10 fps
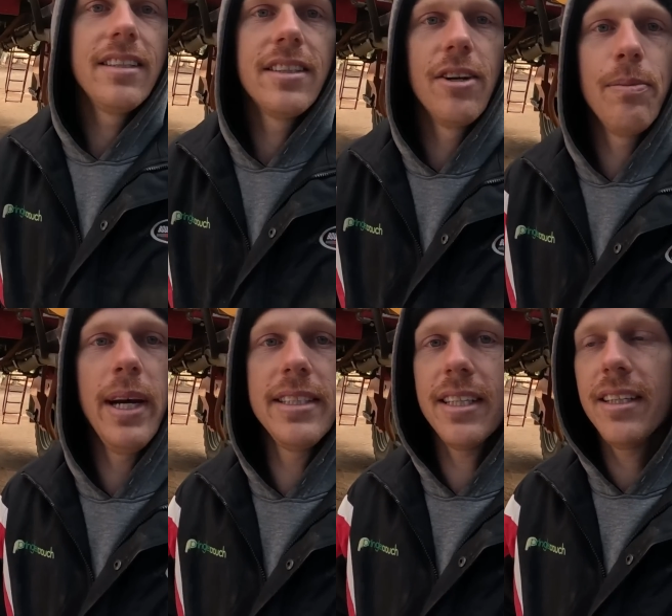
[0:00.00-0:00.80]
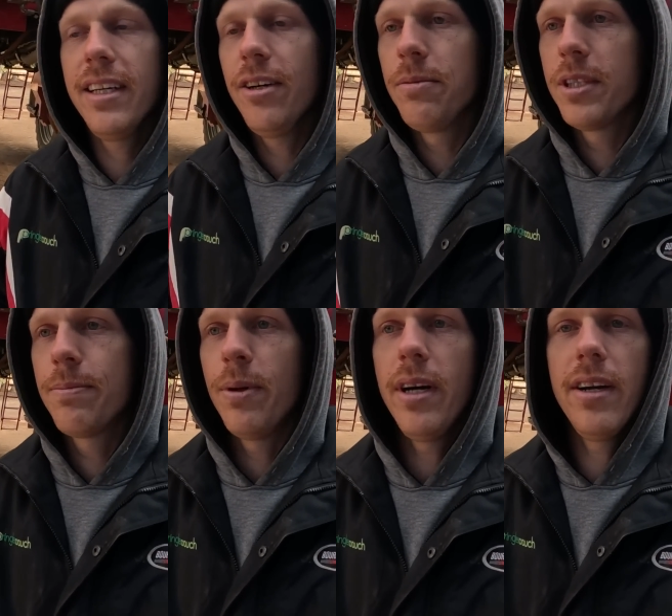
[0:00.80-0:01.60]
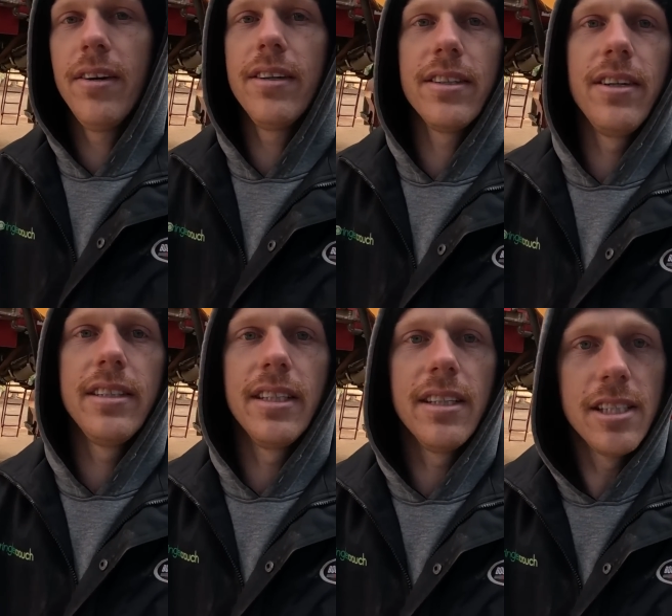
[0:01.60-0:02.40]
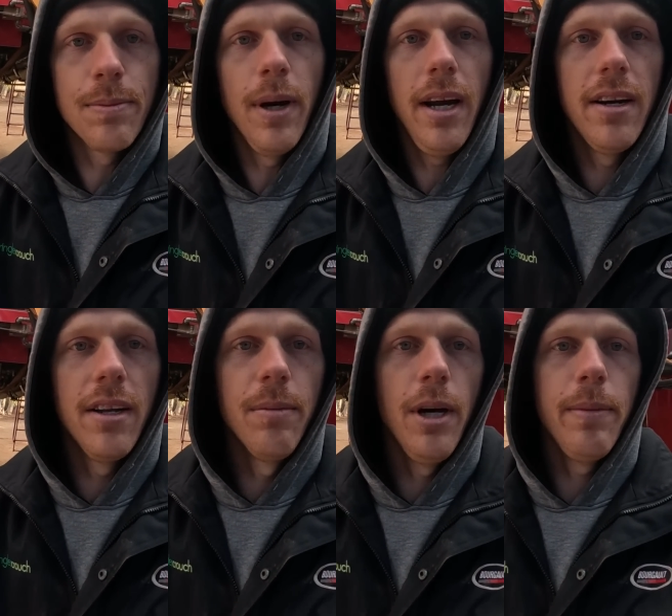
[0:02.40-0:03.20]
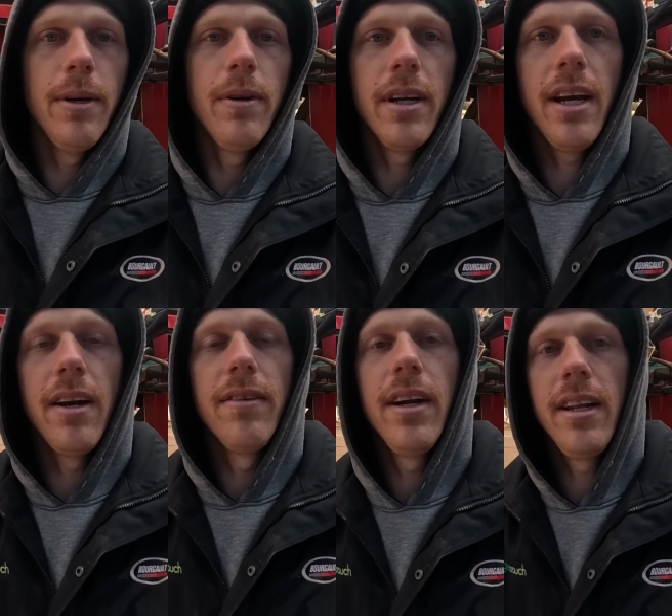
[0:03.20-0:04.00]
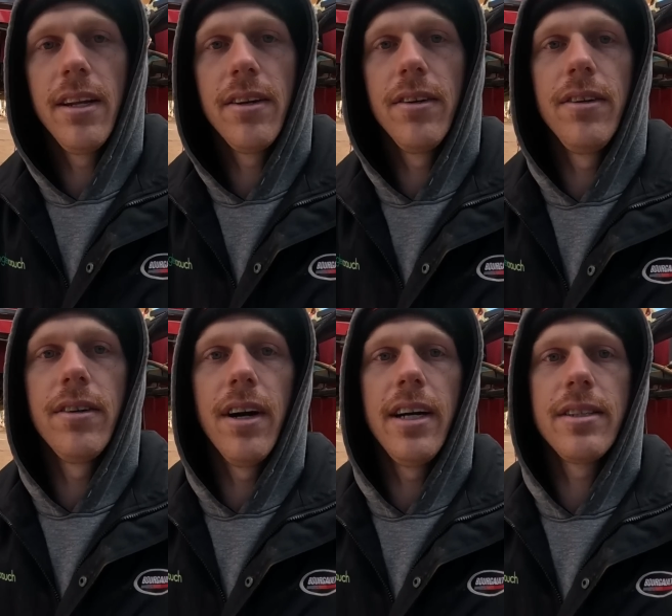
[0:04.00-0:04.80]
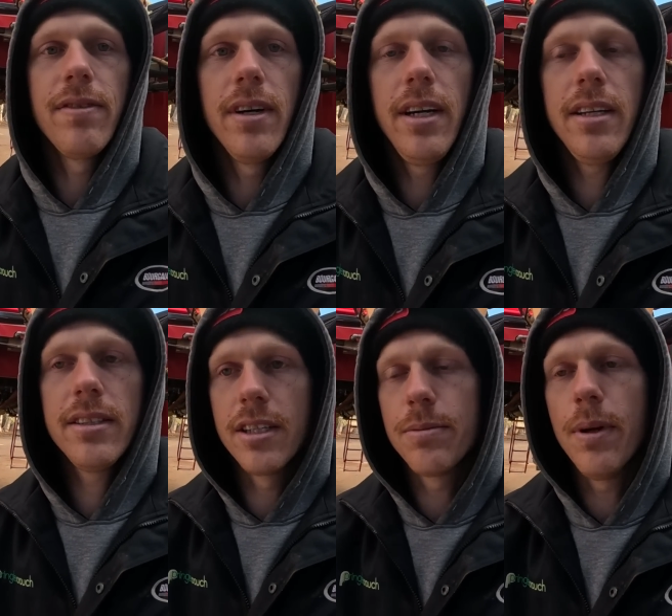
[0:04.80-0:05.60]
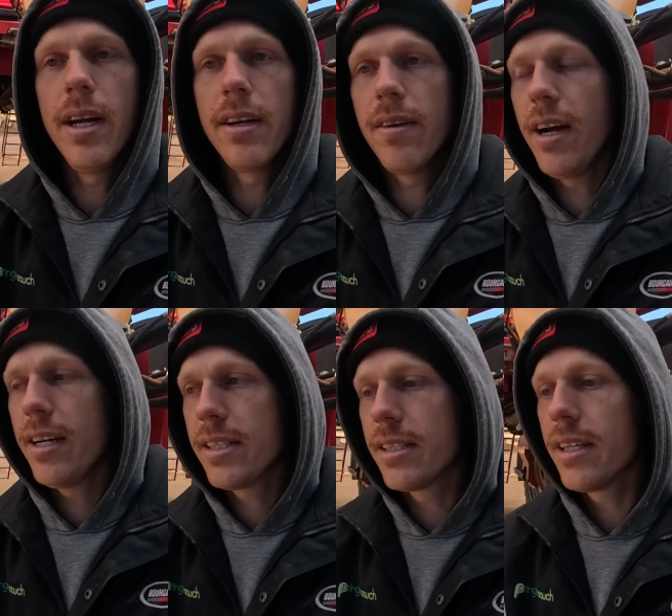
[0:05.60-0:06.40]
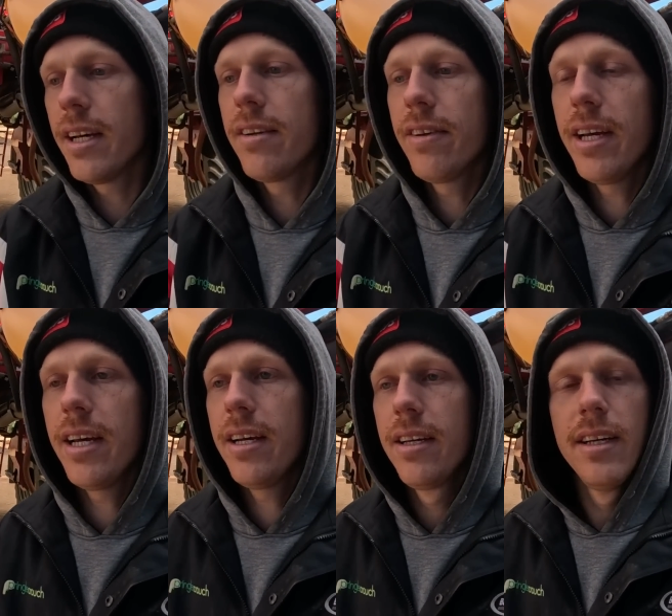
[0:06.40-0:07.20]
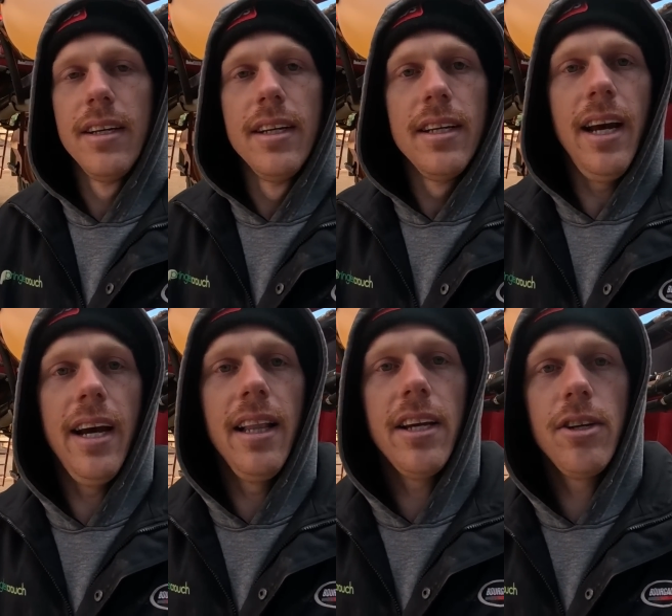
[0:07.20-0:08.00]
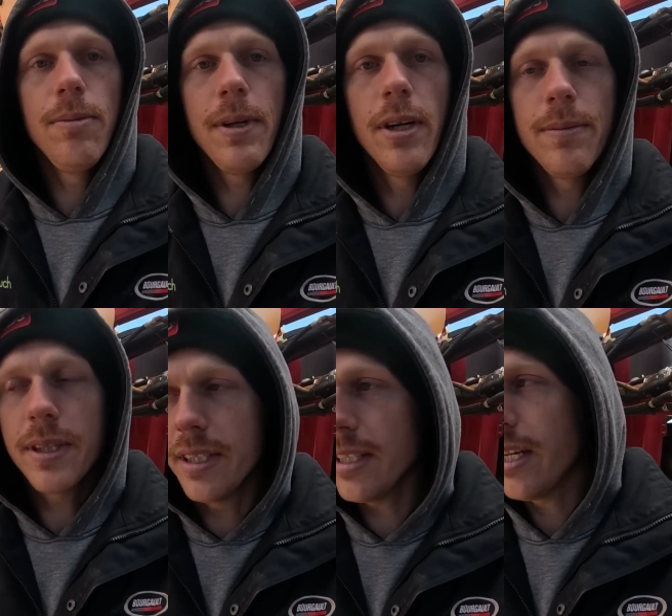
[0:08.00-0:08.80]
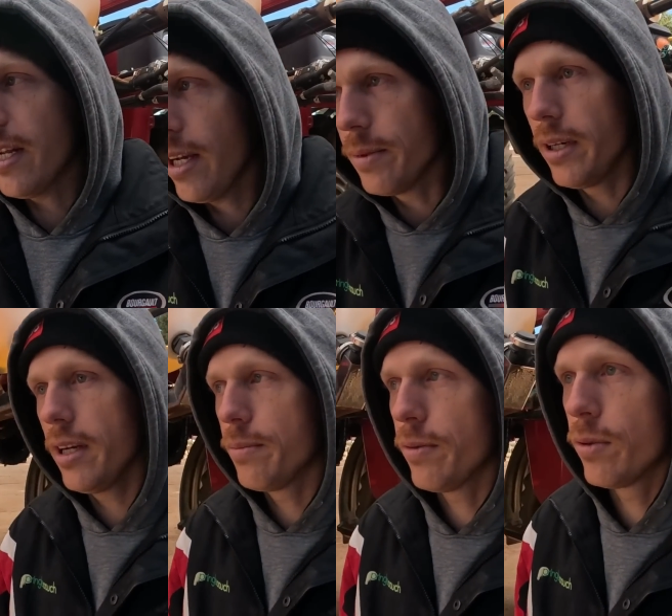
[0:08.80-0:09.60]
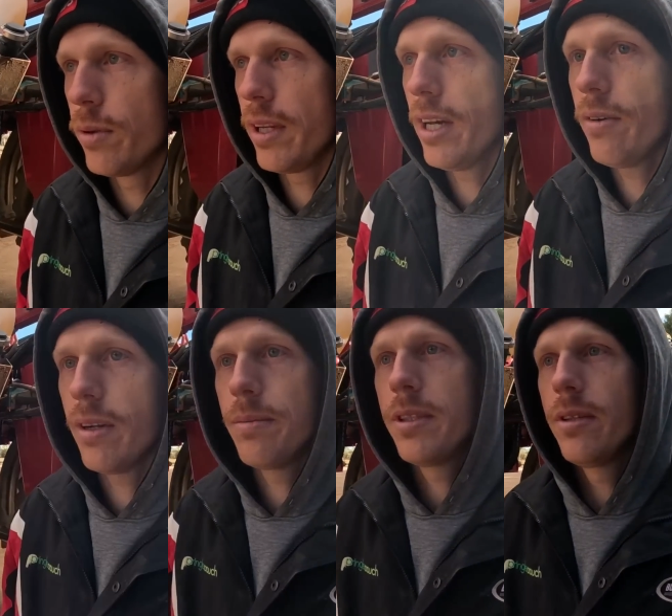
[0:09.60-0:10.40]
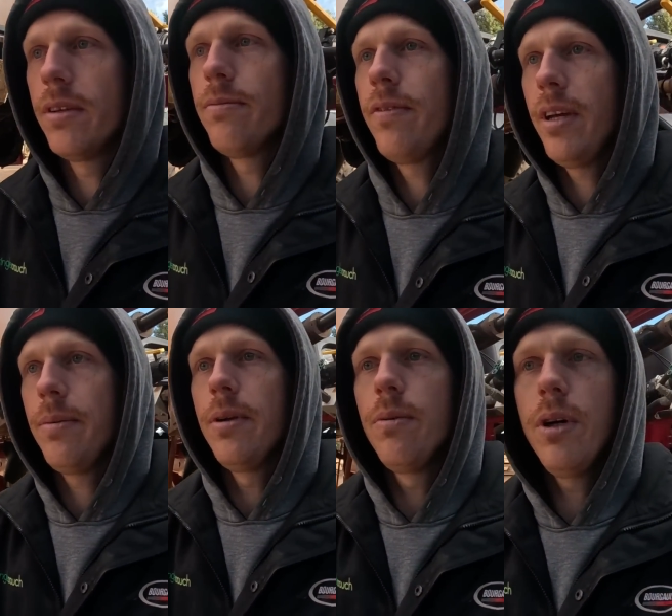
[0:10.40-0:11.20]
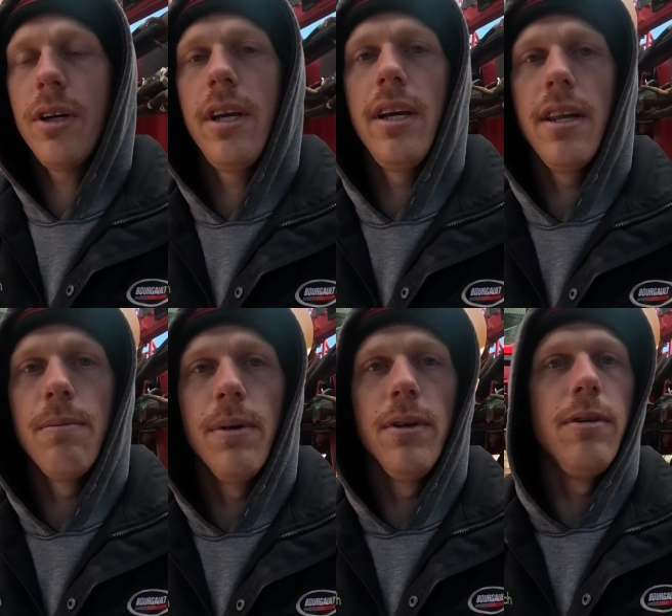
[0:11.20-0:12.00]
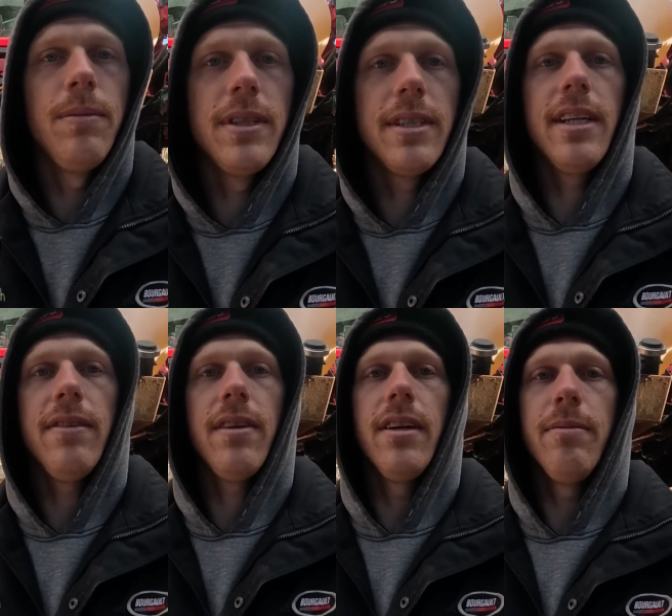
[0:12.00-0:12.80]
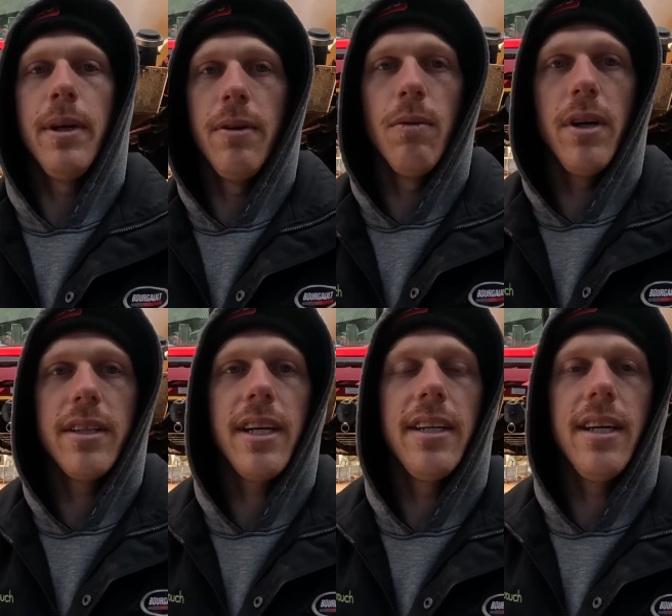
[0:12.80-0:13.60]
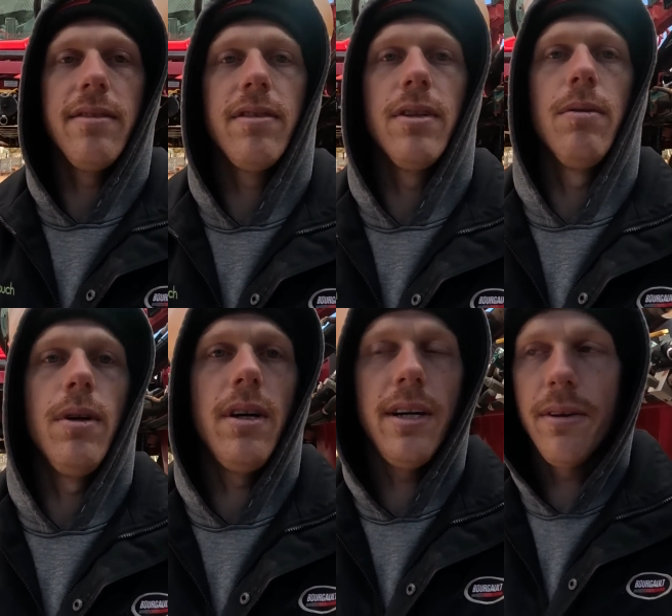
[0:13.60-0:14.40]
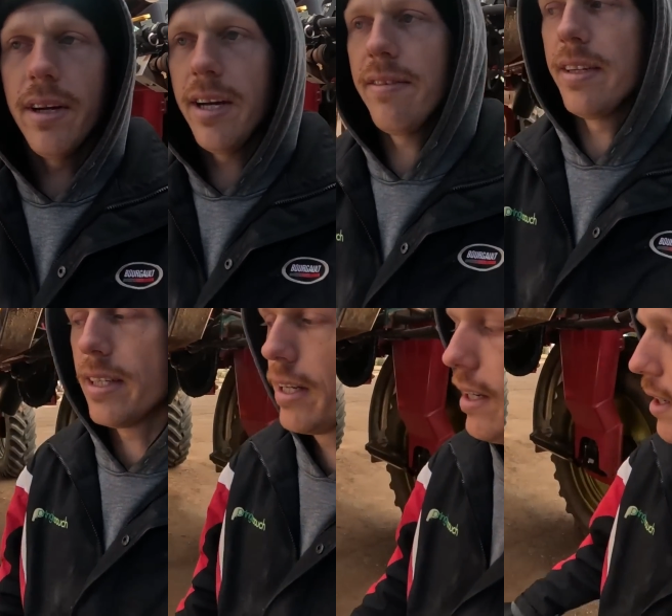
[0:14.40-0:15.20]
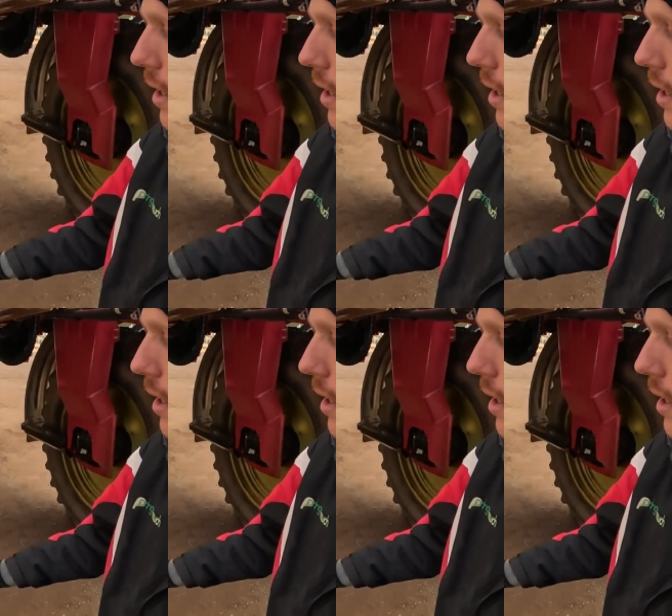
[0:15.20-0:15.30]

so basically I'm just prioritising this sprayer at the moment. I want to get it ready to do grass freeing, so spraying grasses out of our legume crops, because that's going to come around before we know it. I'm doing a fair bit of work here to the boom, just stuff that I've been wanting to get done for a while that I haven't done.